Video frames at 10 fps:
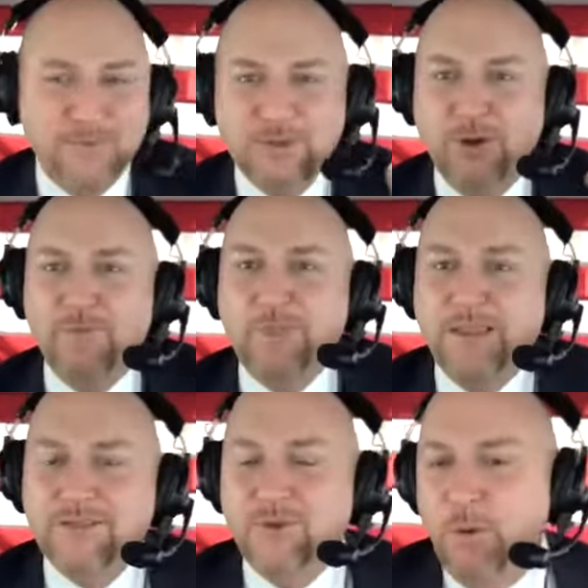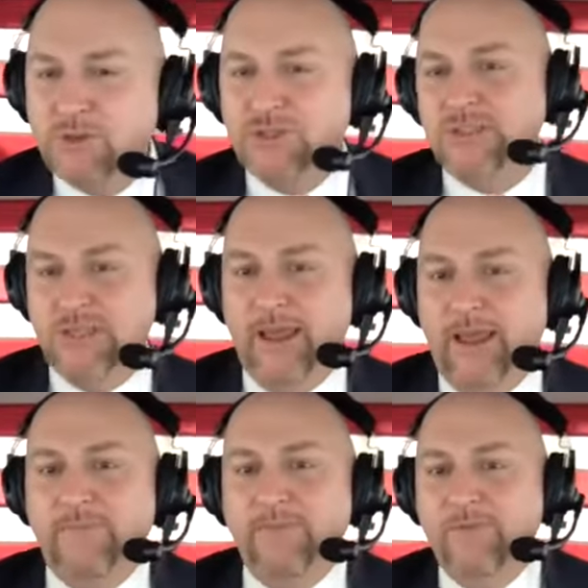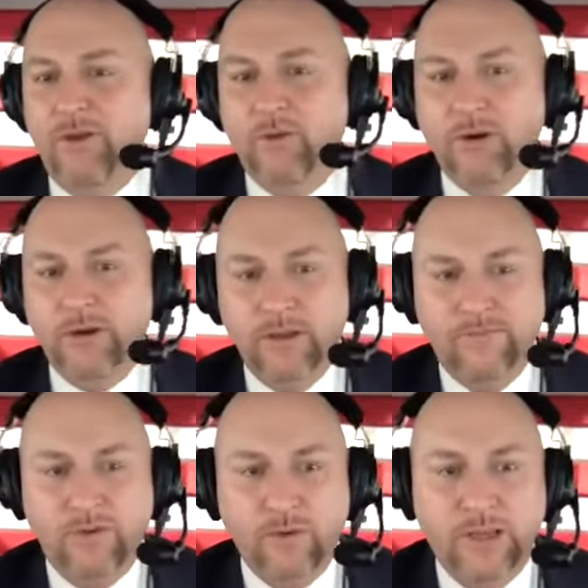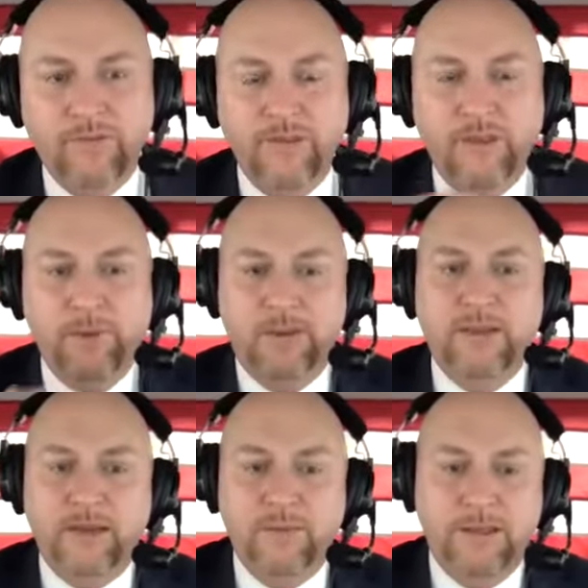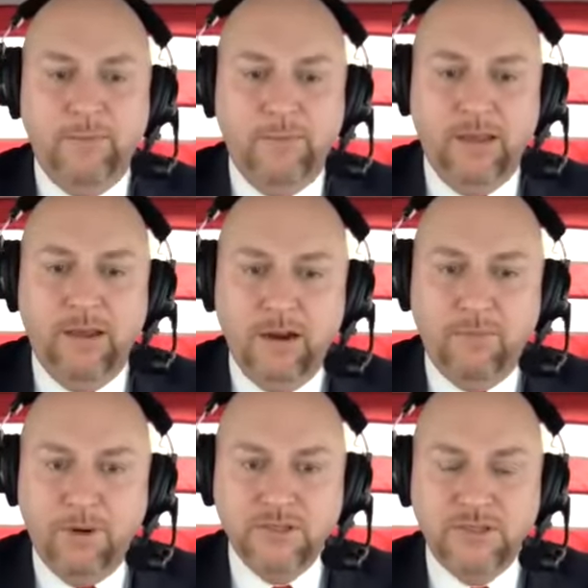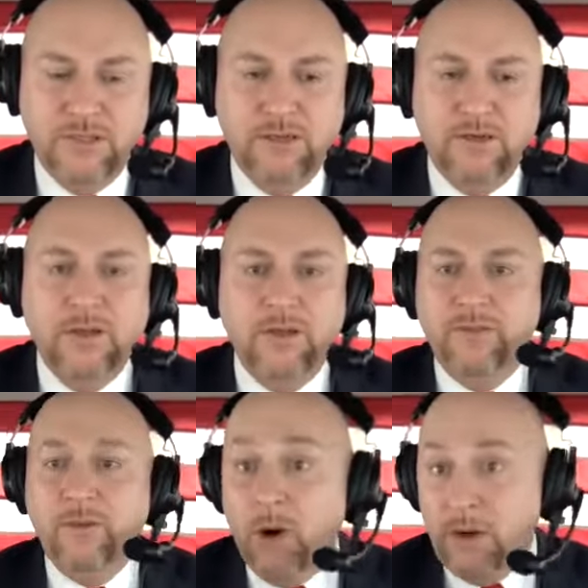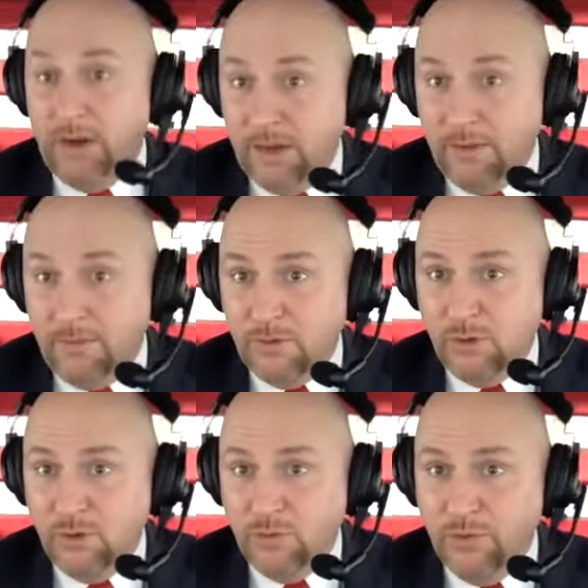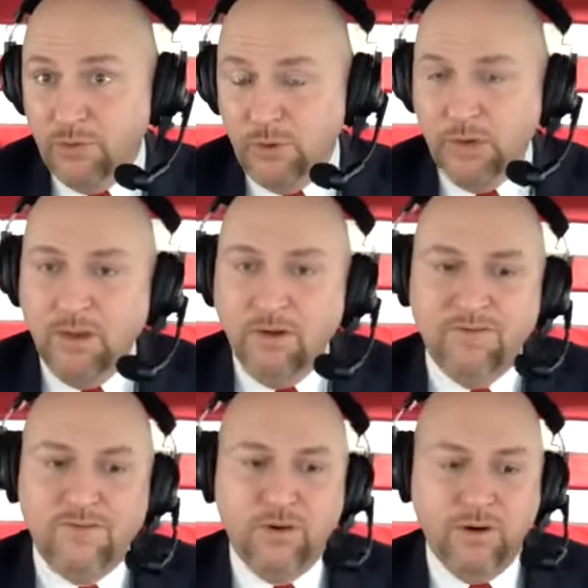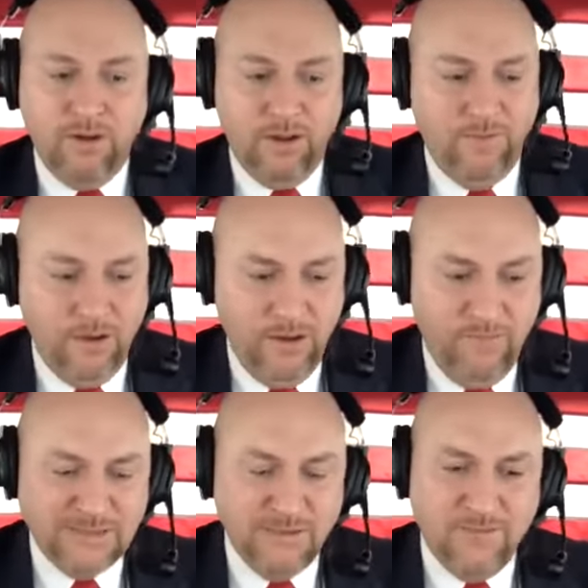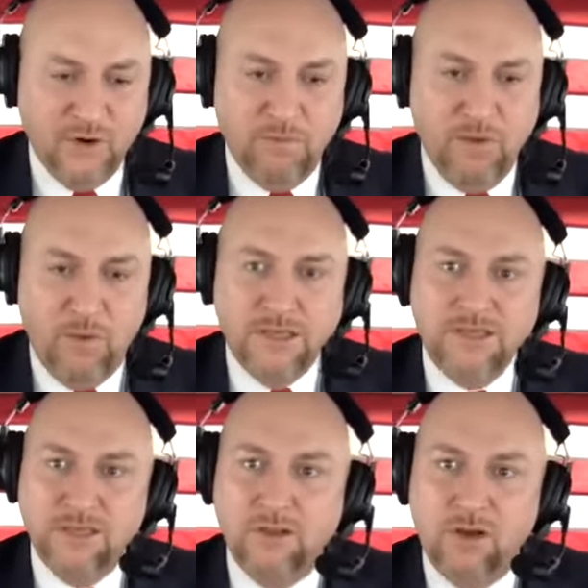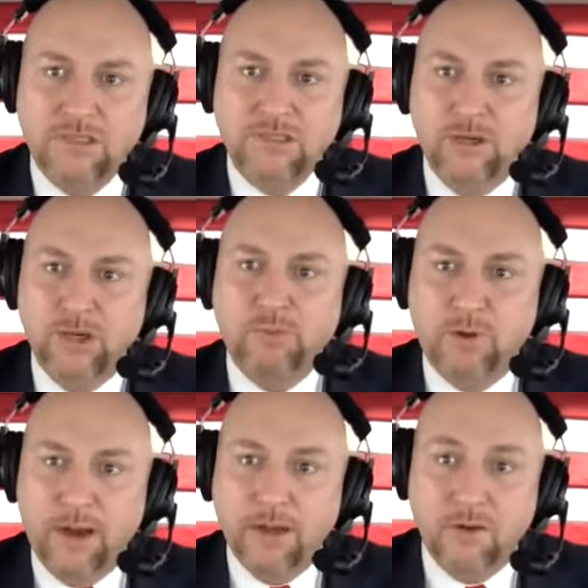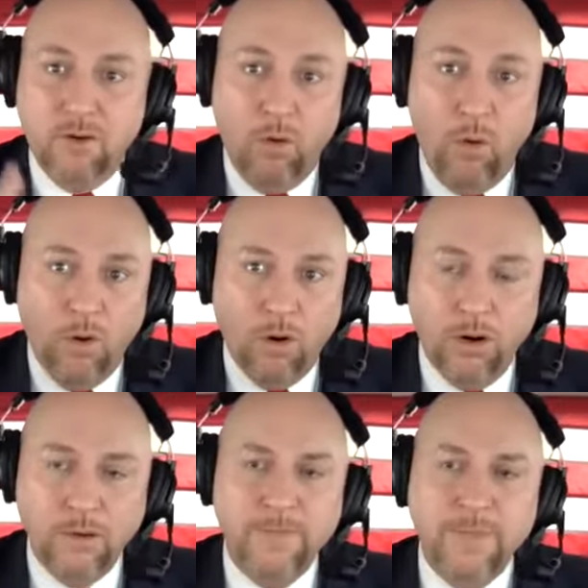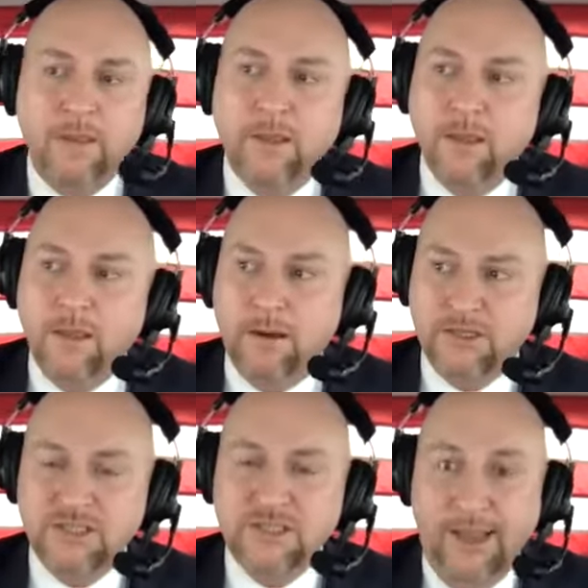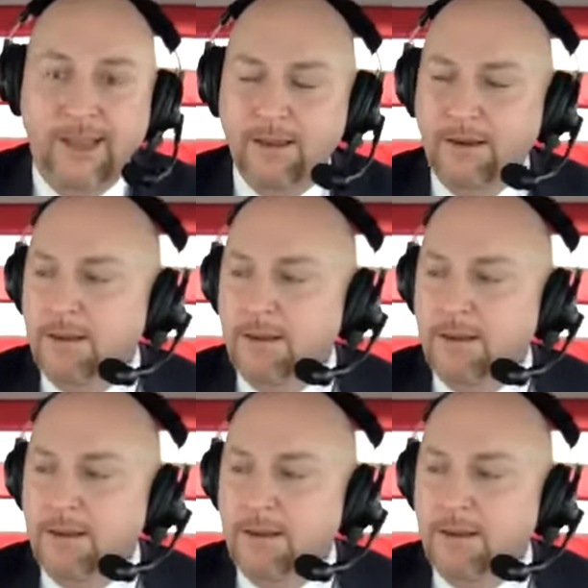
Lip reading: So what would you say if you were given the ability to be the PR person, the marketing guru for an investment firm that wants to launch a new product, or I should say,